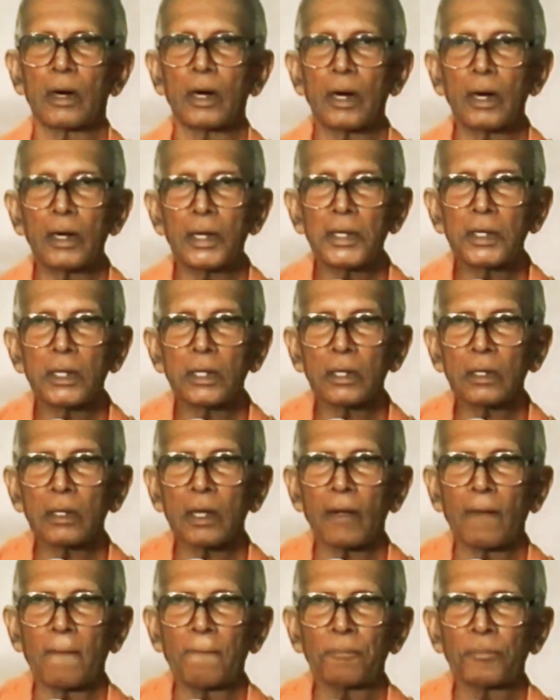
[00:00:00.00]

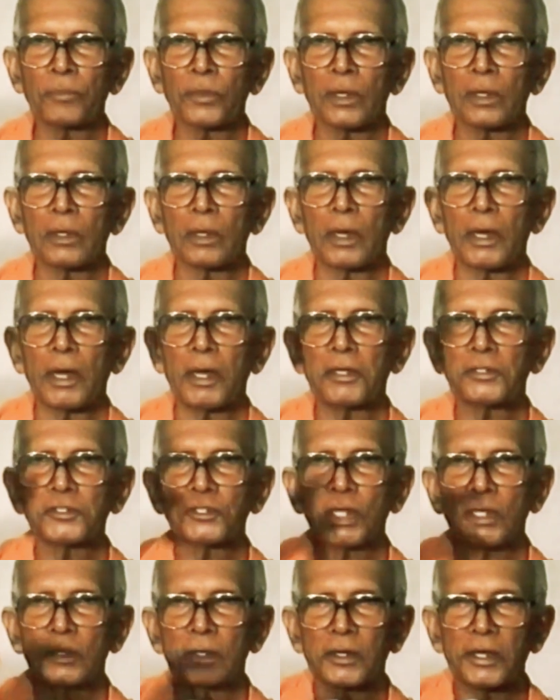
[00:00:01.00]
Earlier,
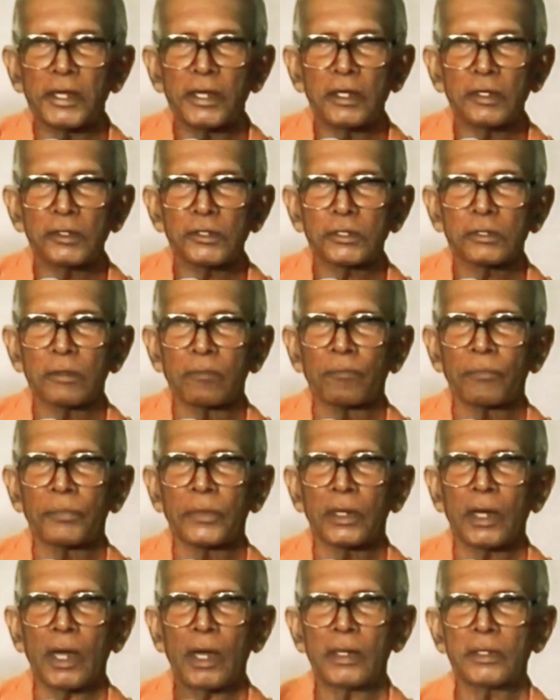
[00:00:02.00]
ancient Greeks
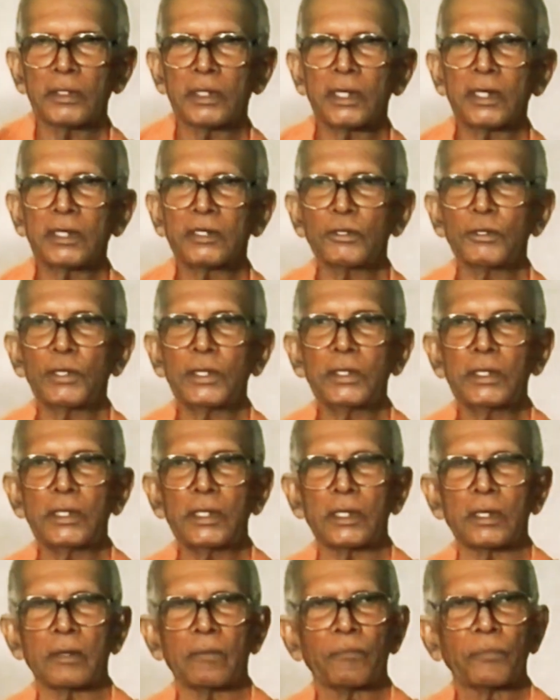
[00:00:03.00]
had turned to
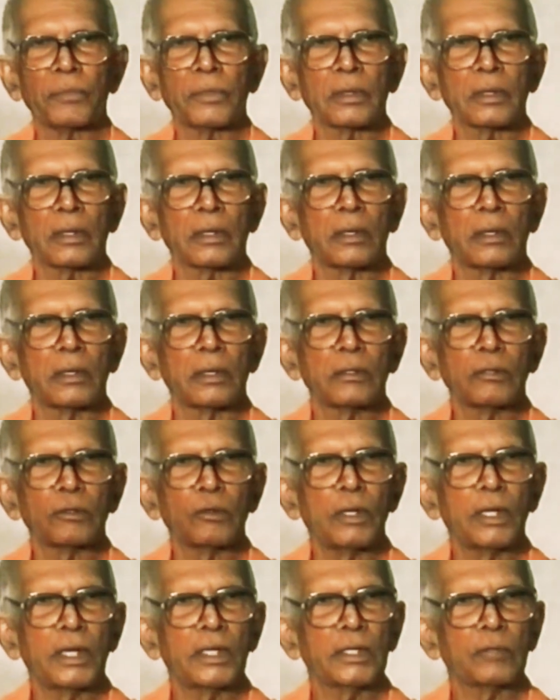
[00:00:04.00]
India
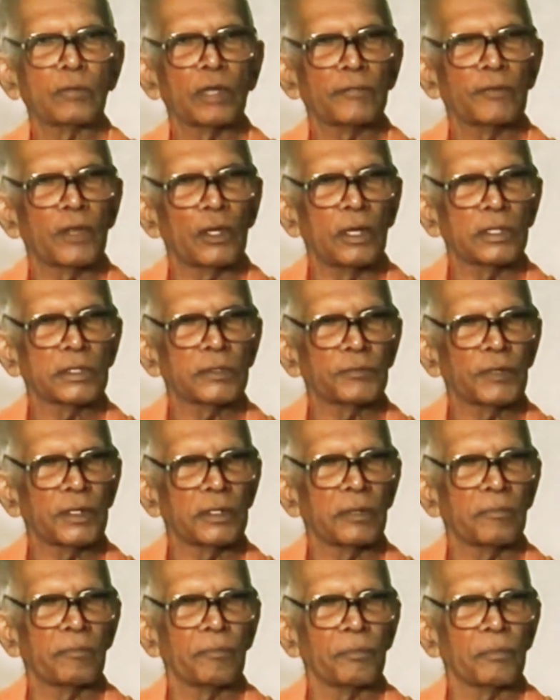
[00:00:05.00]
to learn our philosophy.
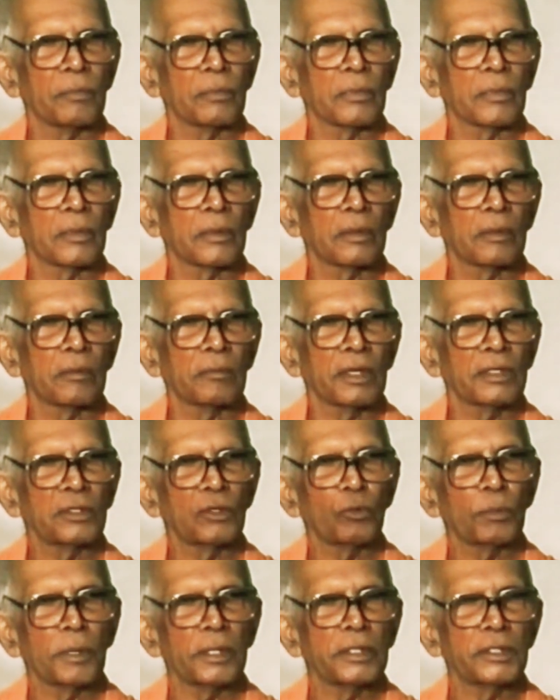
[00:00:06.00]
And
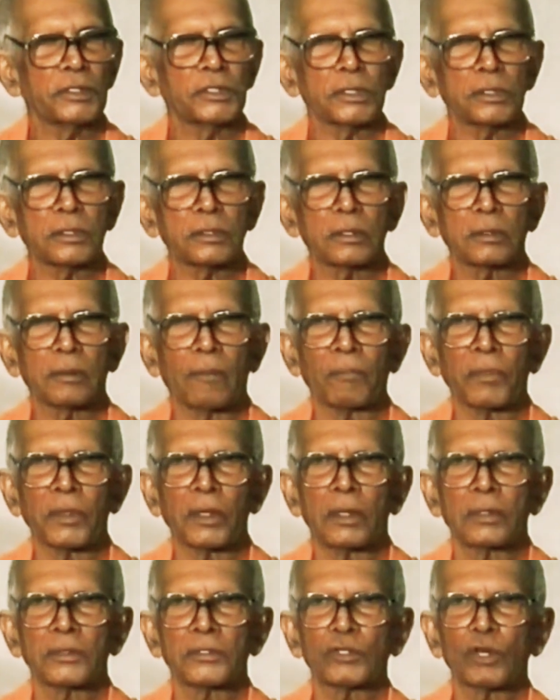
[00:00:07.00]
the Upanishads,
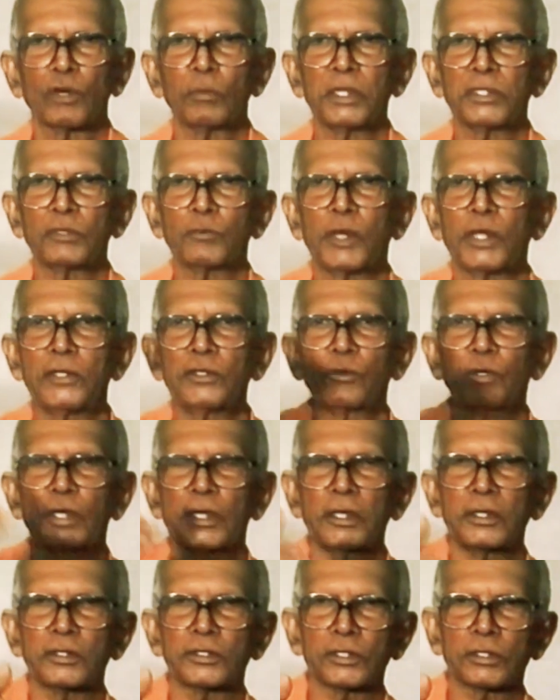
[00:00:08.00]
so much went to
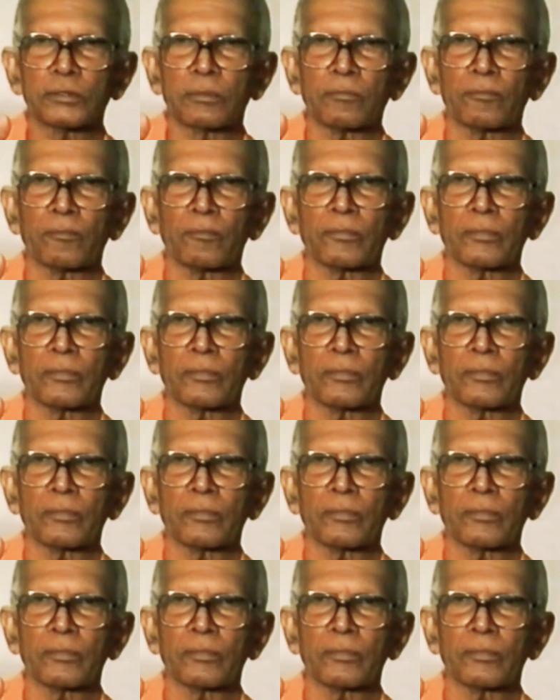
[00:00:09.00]
Greece.